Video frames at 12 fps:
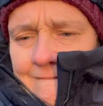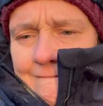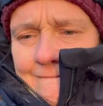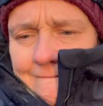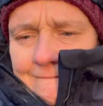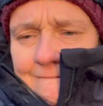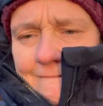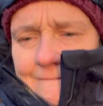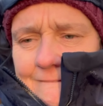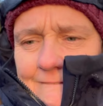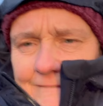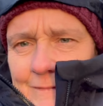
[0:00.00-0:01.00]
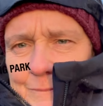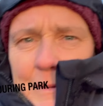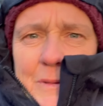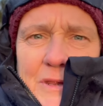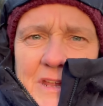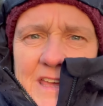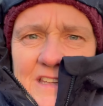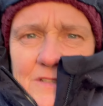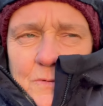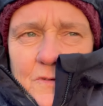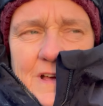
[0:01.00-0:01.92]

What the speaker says: I'm probably going to get this one,